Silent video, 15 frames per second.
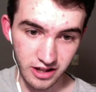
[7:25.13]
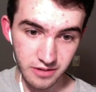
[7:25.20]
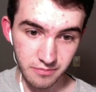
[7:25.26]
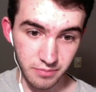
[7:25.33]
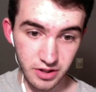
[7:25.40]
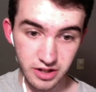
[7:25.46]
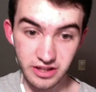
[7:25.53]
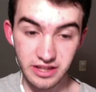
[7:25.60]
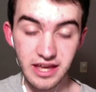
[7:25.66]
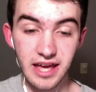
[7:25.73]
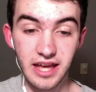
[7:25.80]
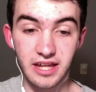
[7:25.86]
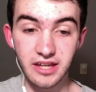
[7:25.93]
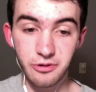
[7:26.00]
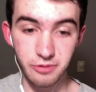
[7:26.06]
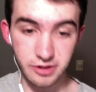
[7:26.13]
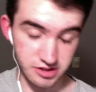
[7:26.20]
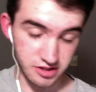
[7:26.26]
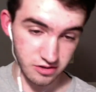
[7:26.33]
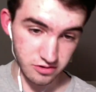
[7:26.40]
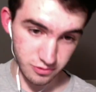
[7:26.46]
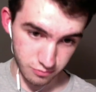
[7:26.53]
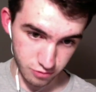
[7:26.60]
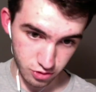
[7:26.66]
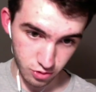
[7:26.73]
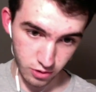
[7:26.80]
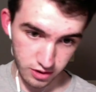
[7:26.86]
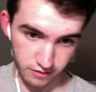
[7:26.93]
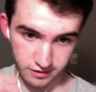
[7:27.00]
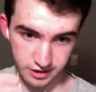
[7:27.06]
But yeah, anyways, guys, enjoy
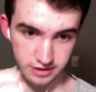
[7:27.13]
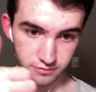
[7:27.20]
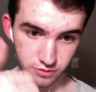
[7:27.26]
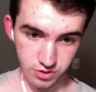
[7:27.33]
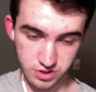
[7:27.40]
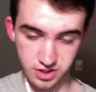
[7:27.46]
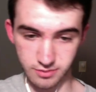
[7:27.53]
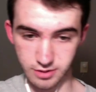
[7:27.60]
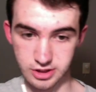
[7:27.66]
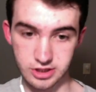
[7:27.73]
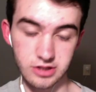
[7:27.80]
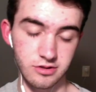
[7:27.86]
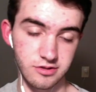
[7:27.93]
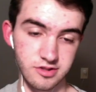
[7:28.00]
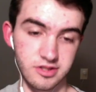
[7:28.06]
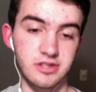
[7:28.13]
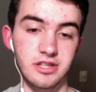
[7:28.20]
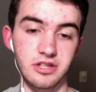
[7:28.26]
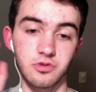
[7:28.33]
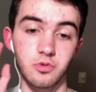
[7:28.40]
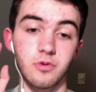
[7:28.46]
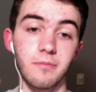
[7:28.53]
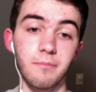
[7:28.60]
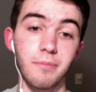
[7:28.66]
the Viking Discovery channel. See you next week.